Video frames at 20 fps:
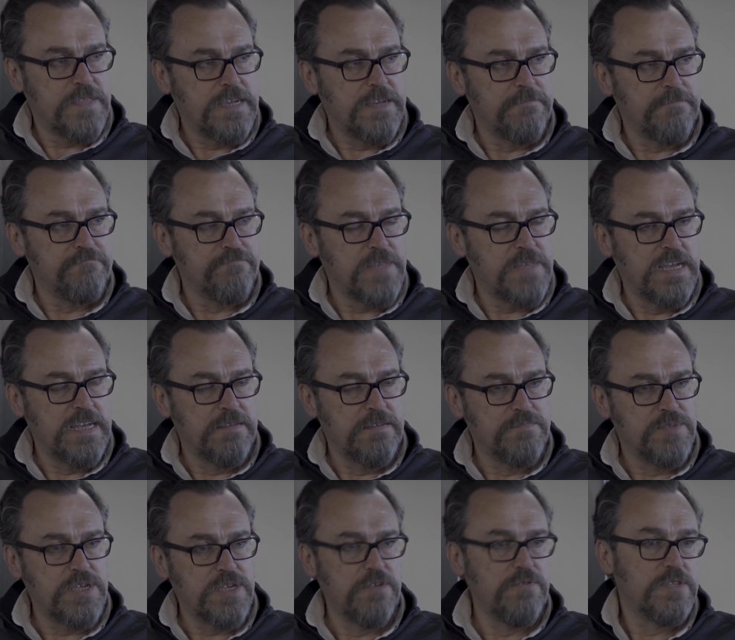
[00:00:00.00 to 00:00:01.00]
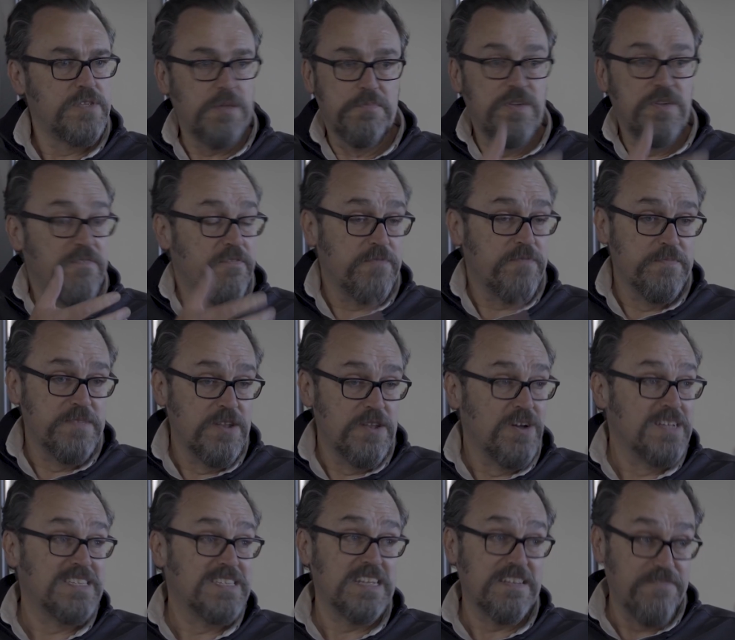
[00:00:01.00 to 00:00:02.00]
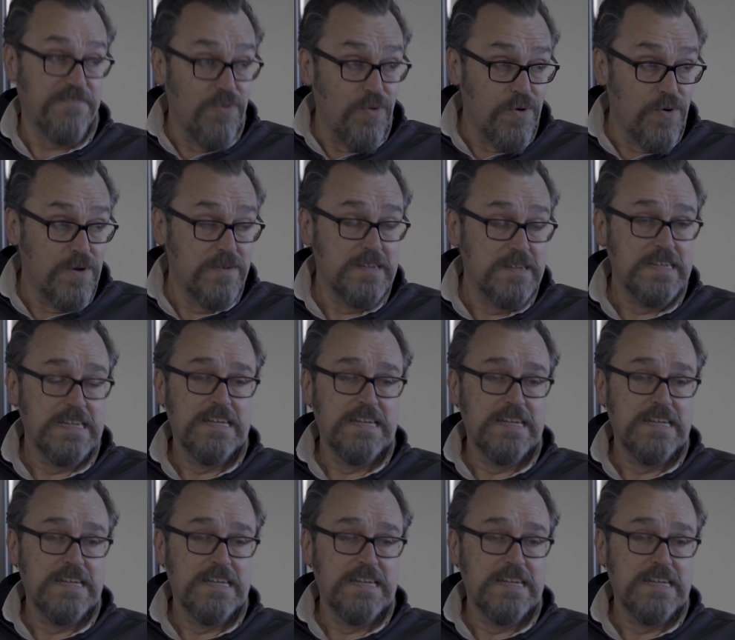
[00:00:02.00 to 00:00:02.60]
Yeah. So moving from the 964,